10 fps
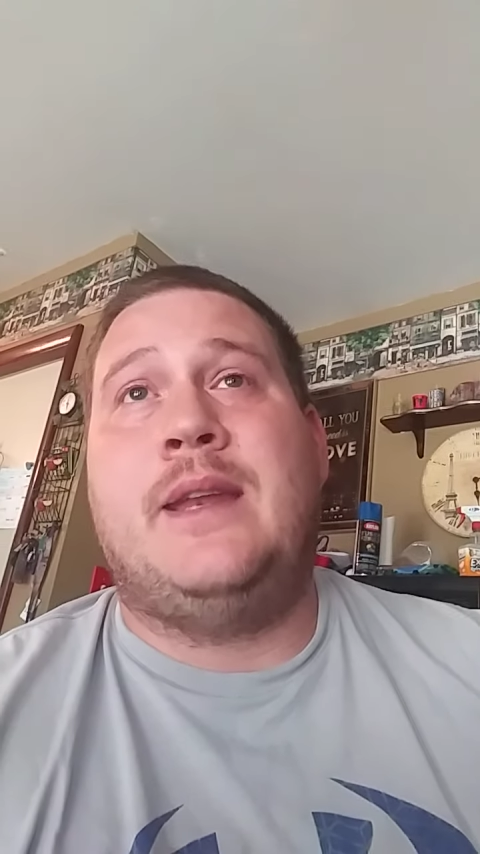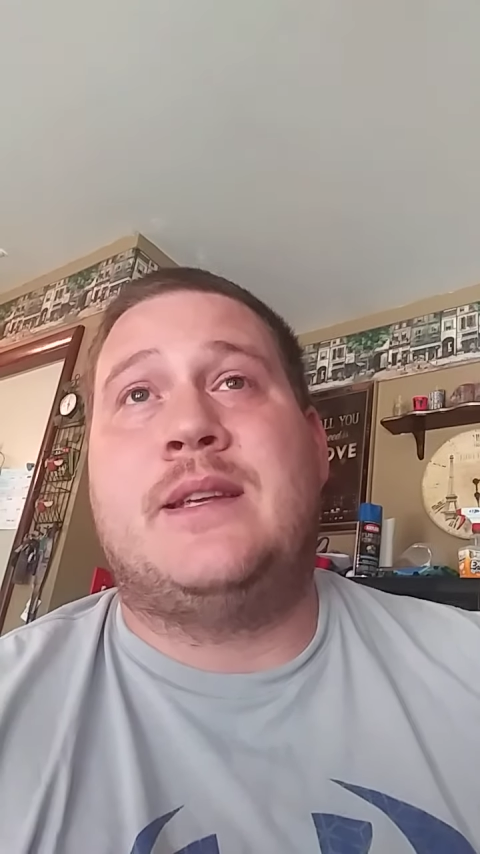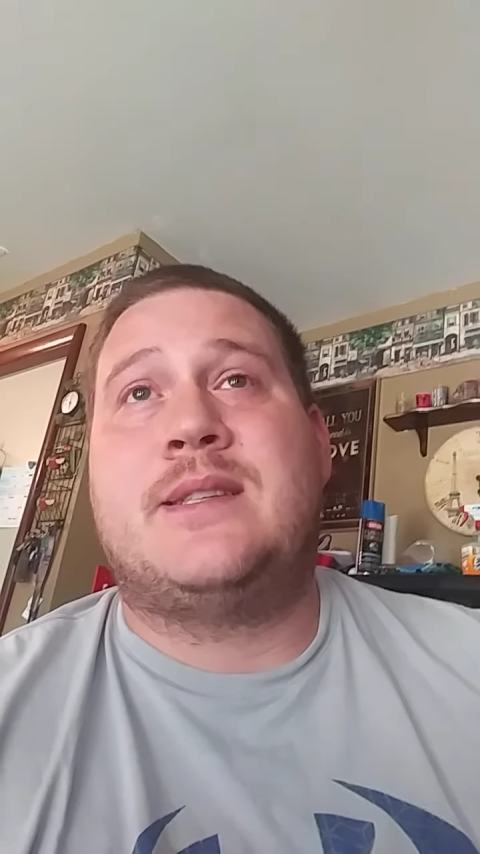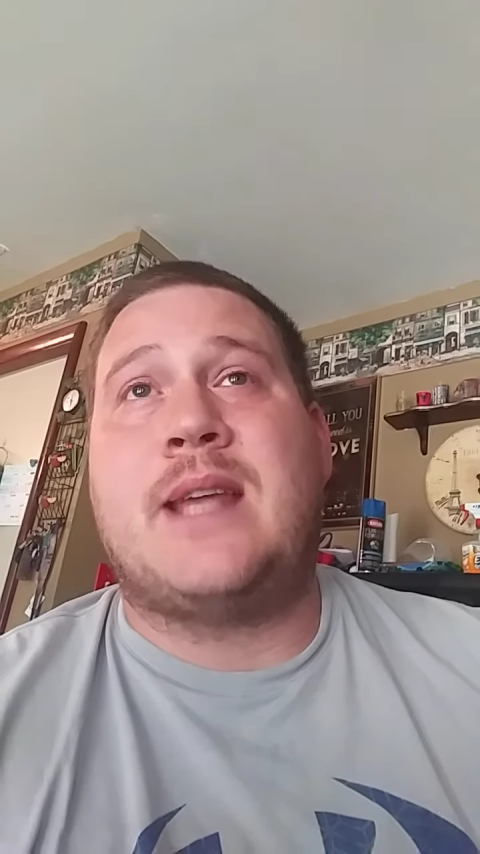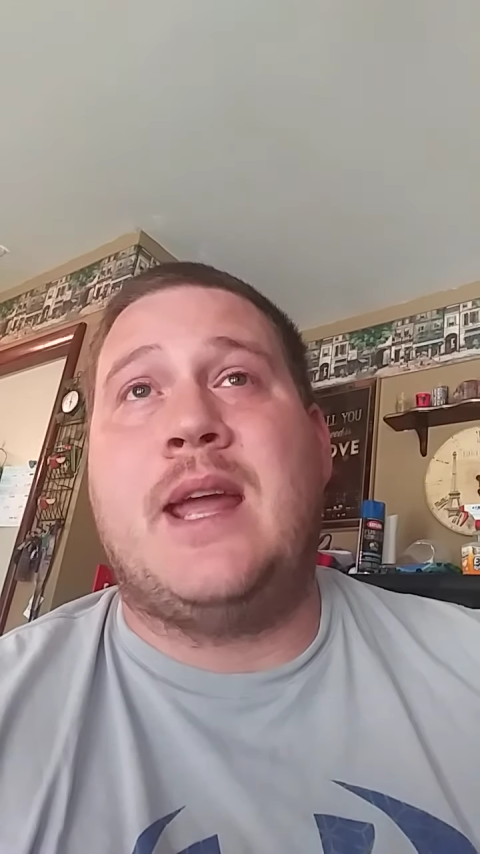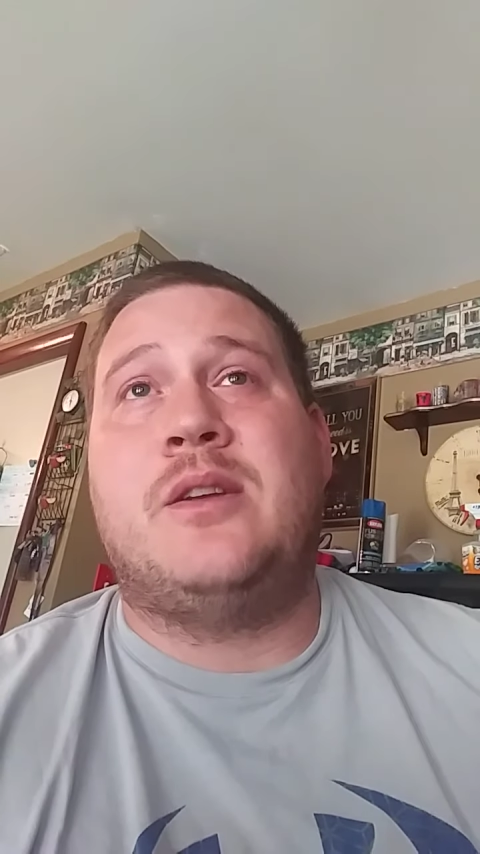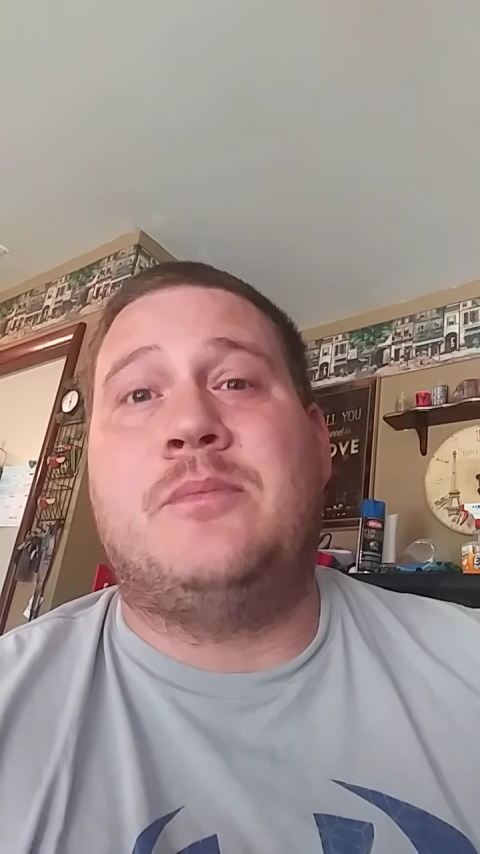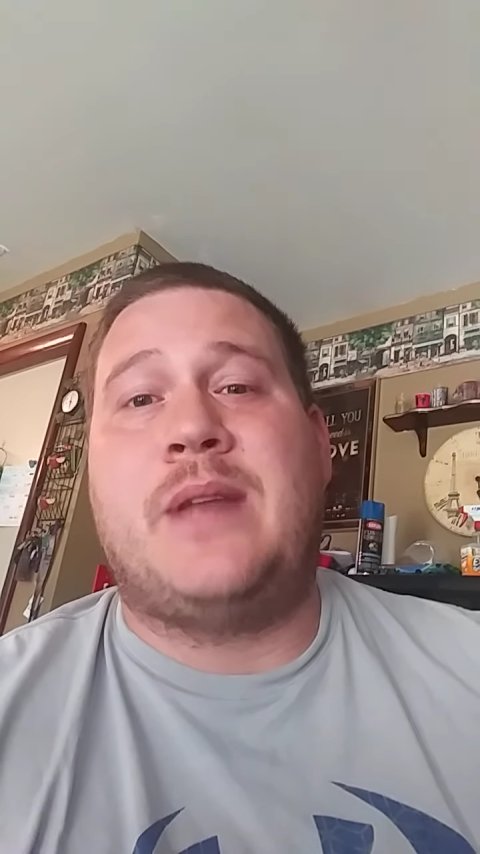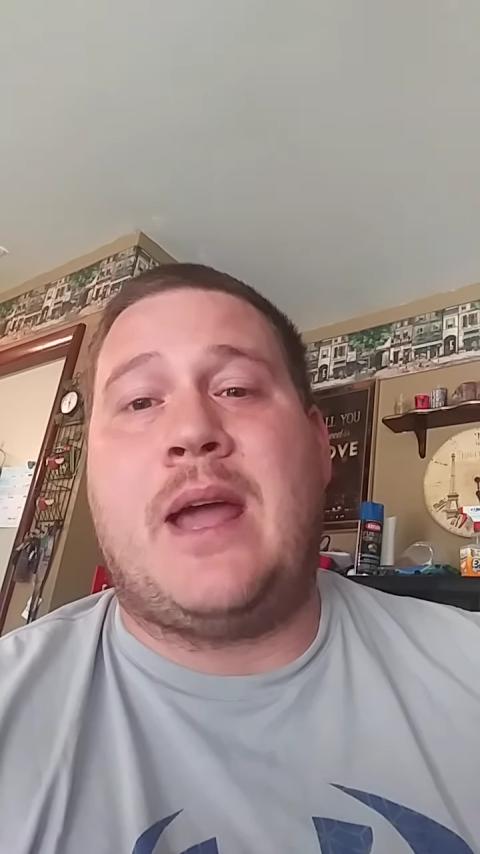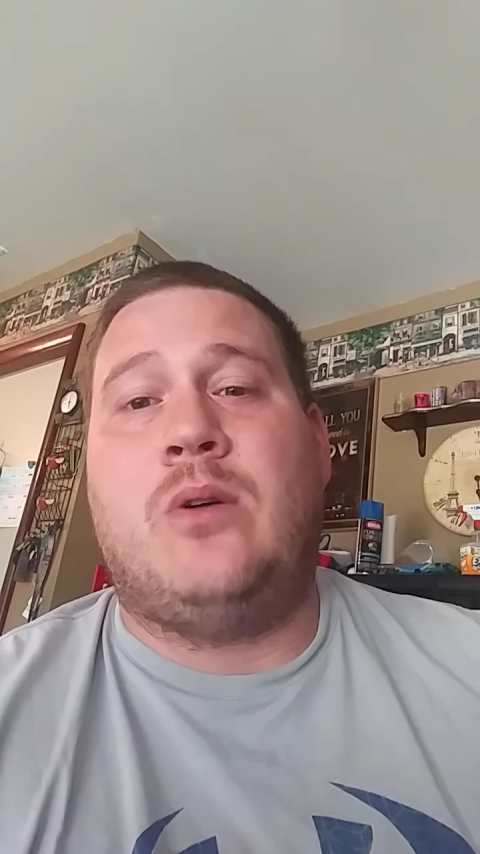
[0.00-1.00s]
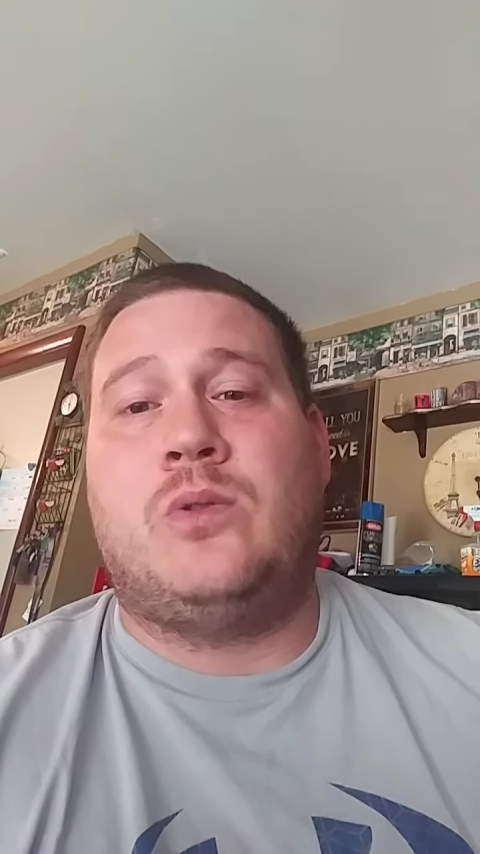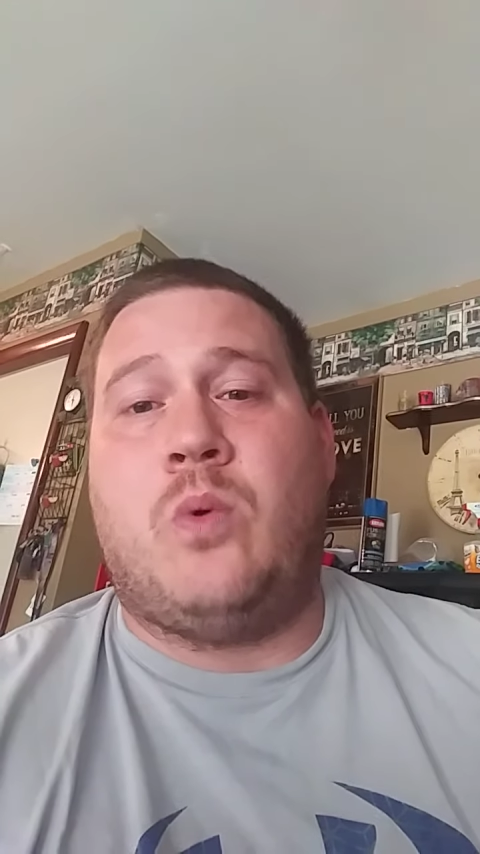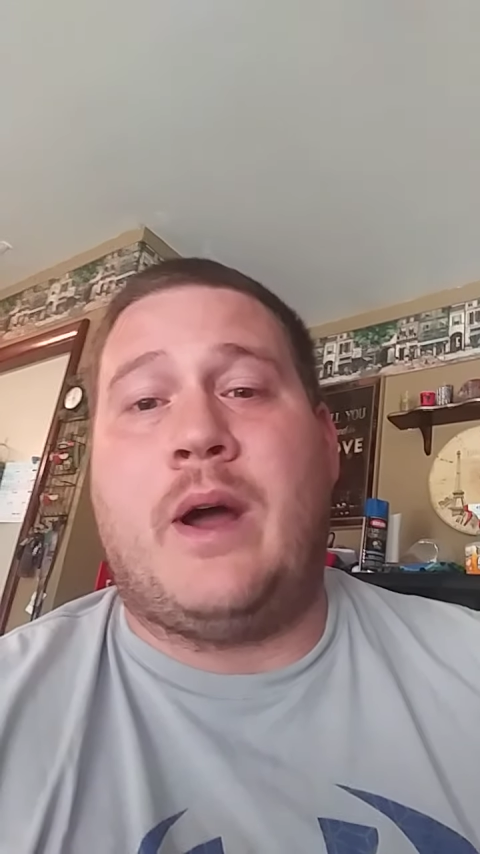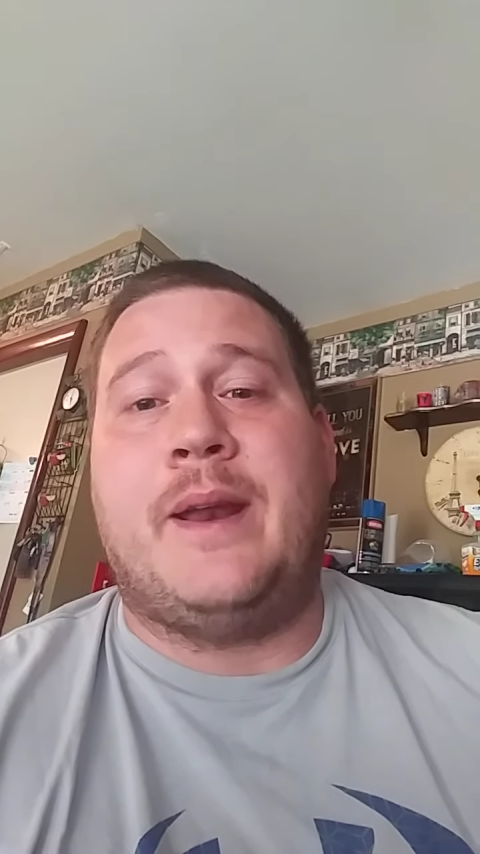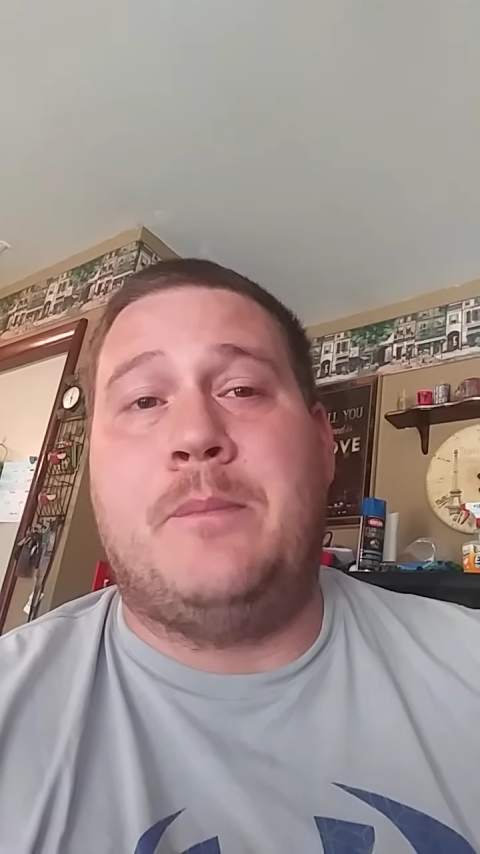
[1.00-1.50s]
sand them down
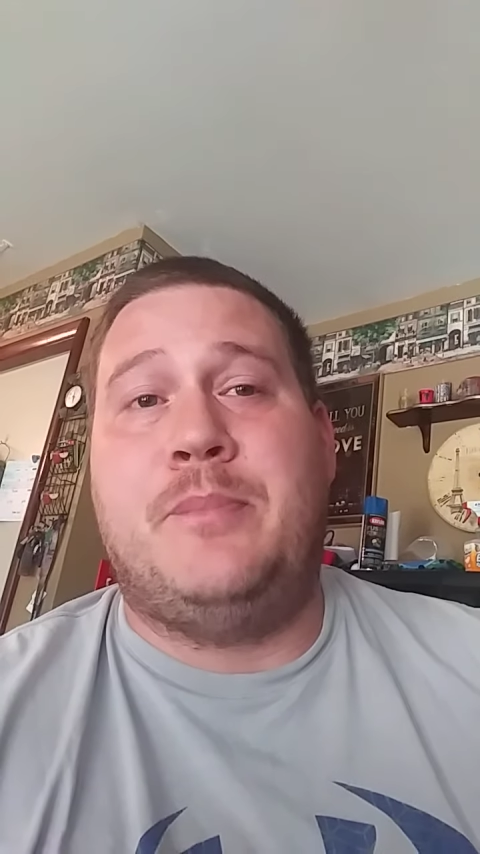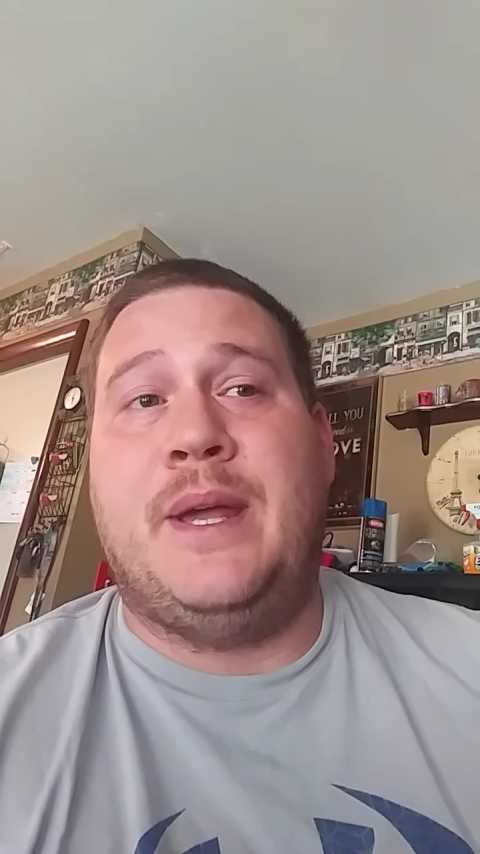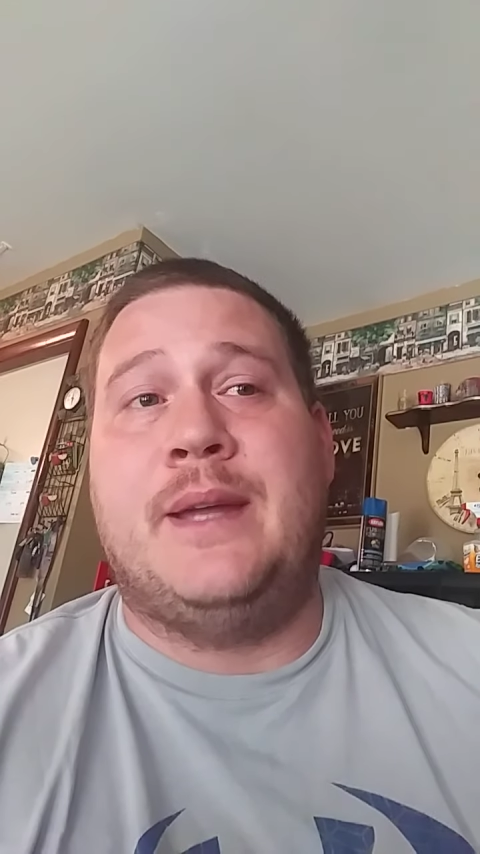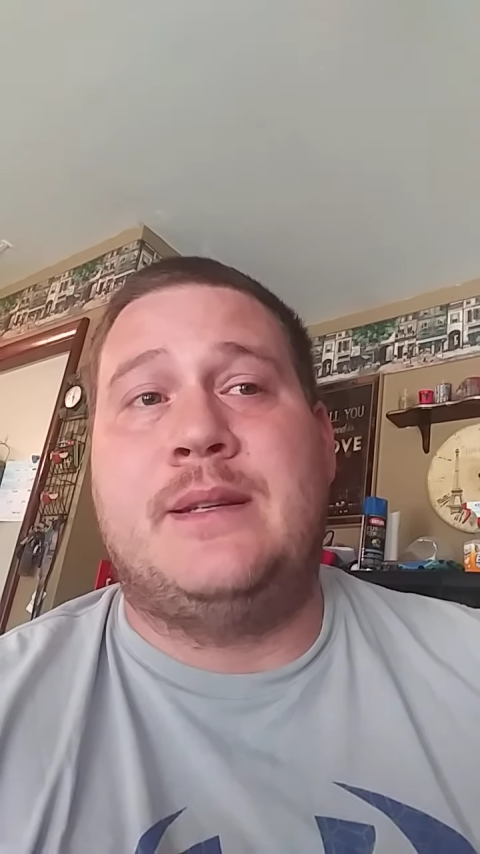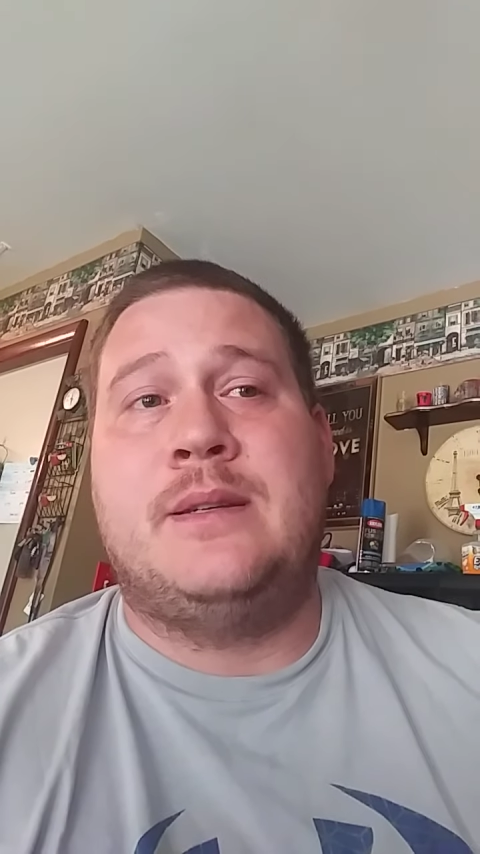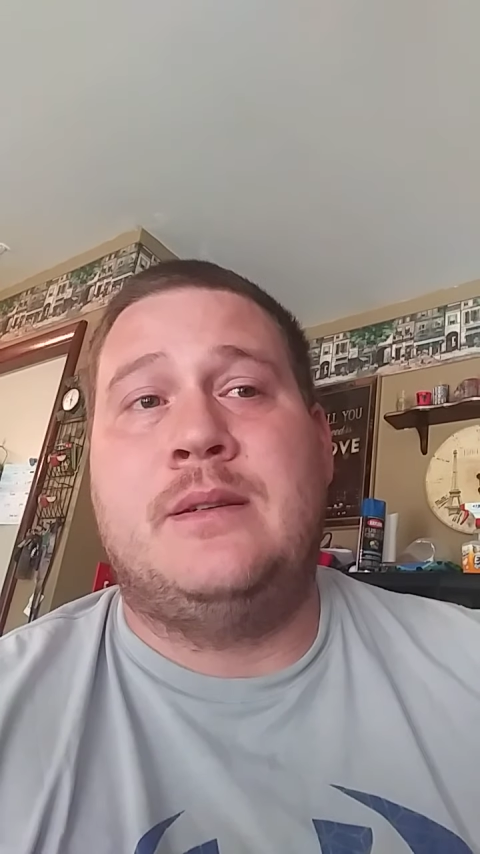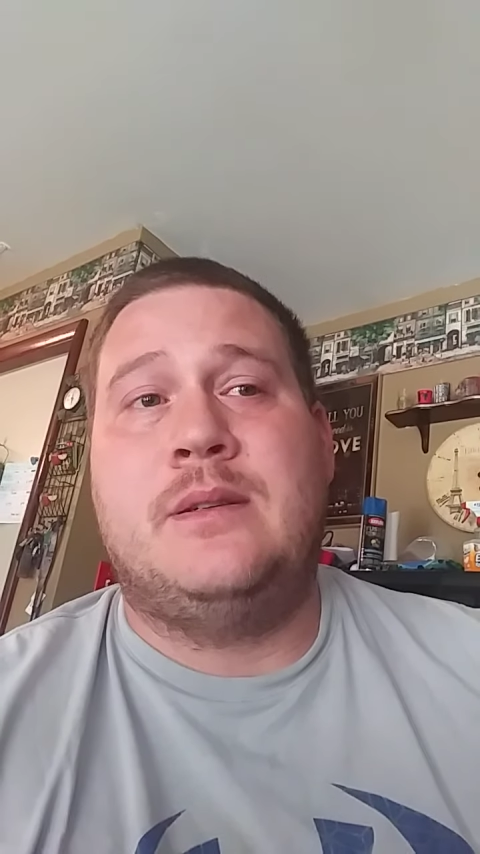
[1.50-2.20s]
quite a bit